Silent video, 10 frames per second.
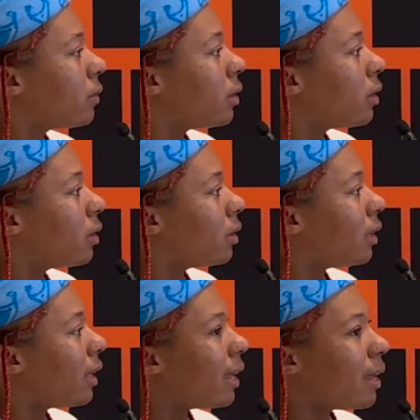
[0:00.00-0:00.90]
Yeah.
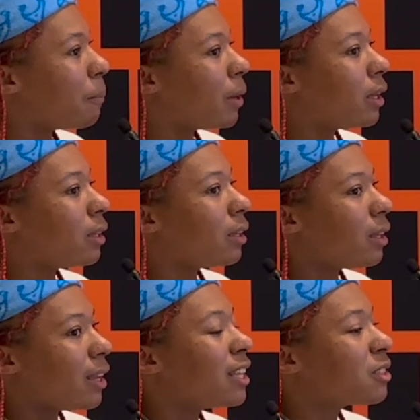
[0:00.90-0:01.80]
But
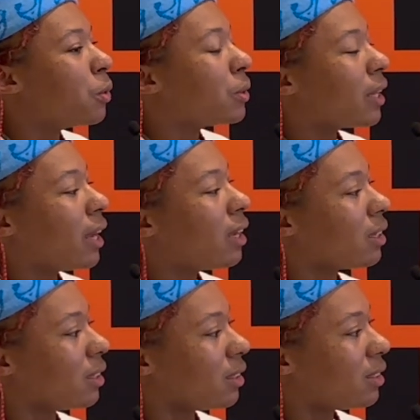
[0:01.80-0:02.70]
it's
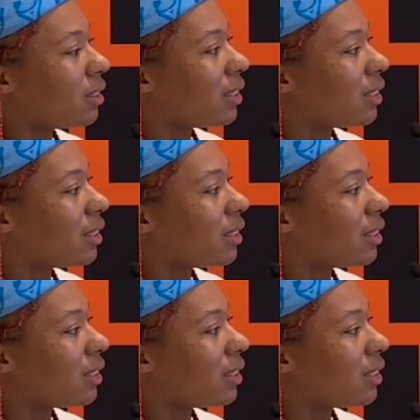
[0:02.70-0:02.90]
okay. Human.